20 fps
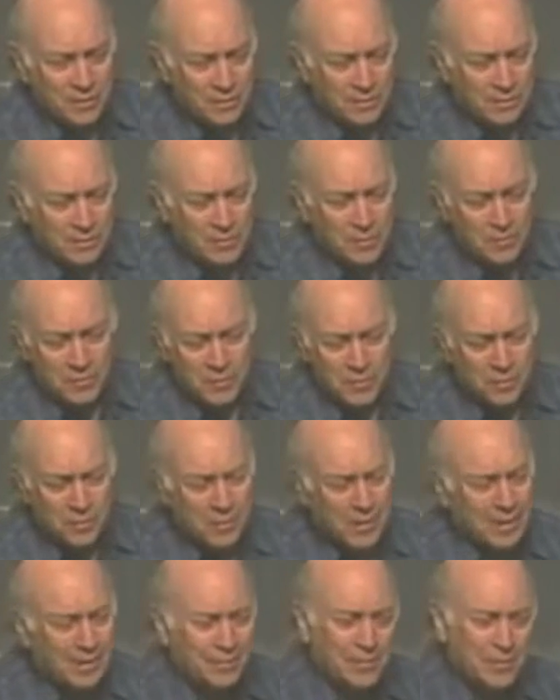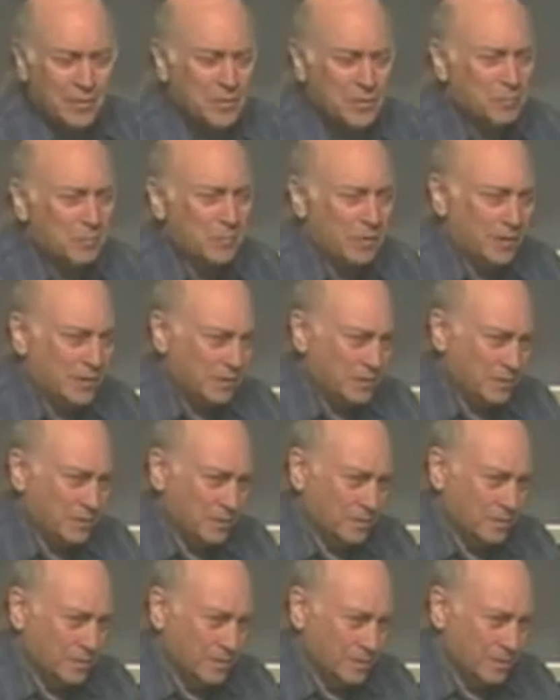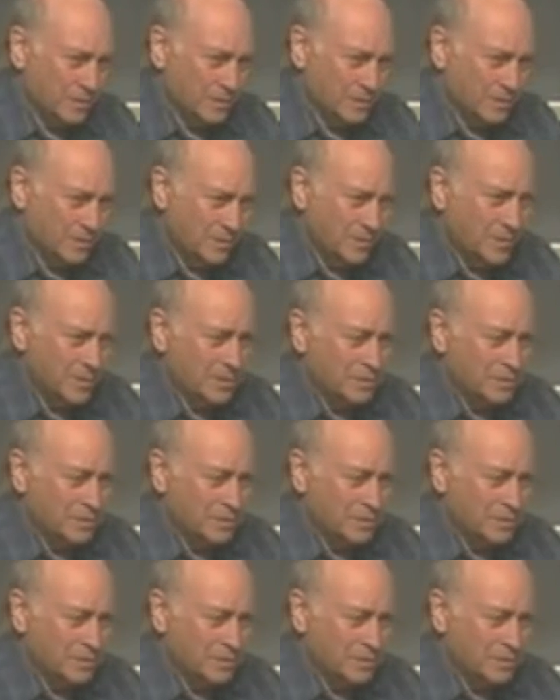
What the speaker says: don't go down this branch. You know,